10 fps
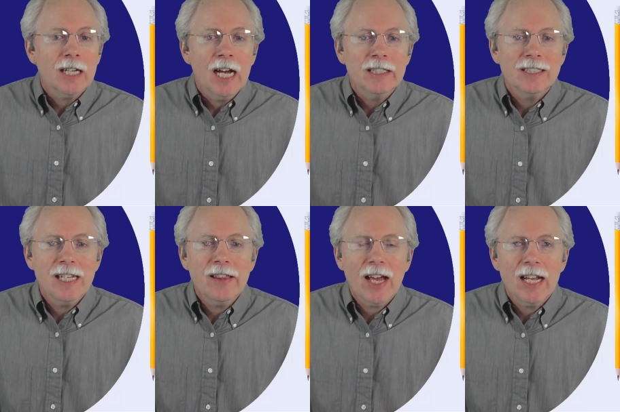I
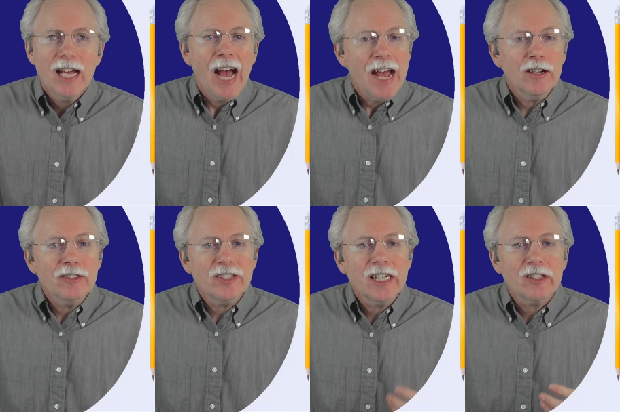see that. I
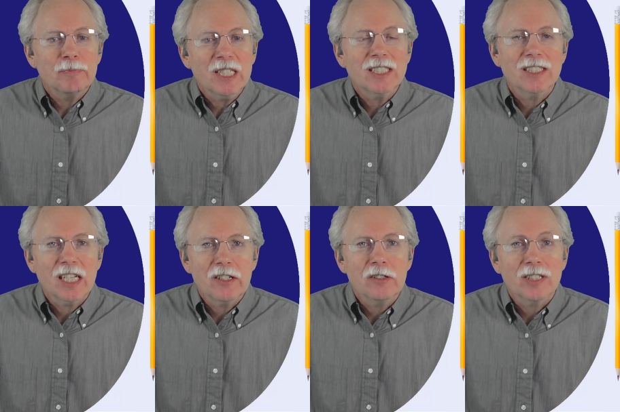don't see it as much
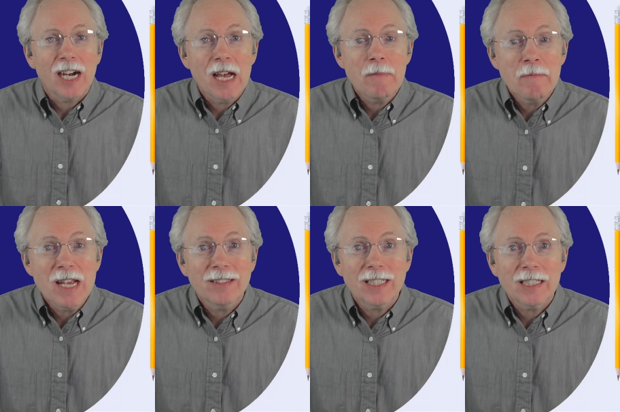as I do time,
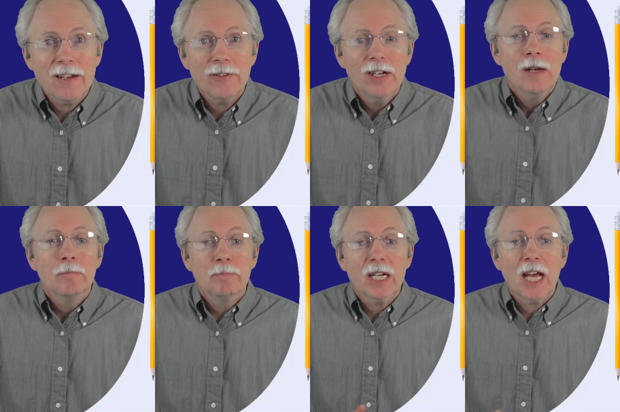amazingly enough,
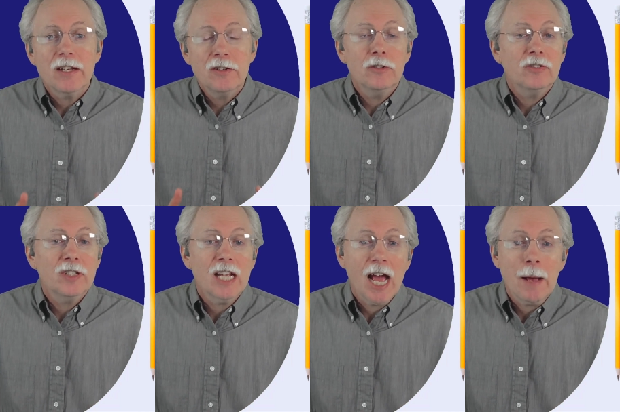but I do
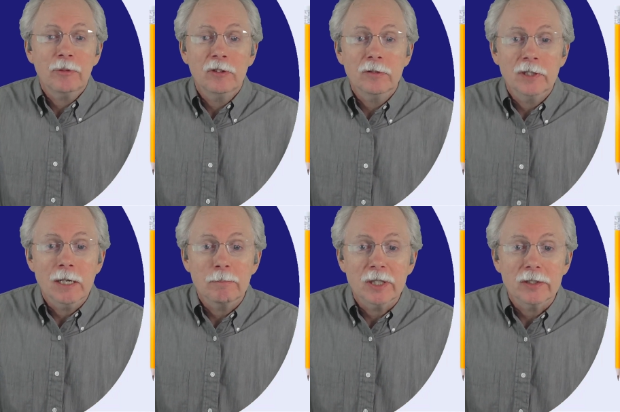see absolute
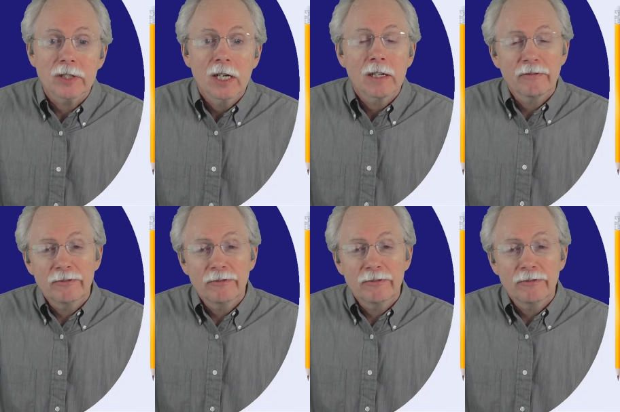numbers,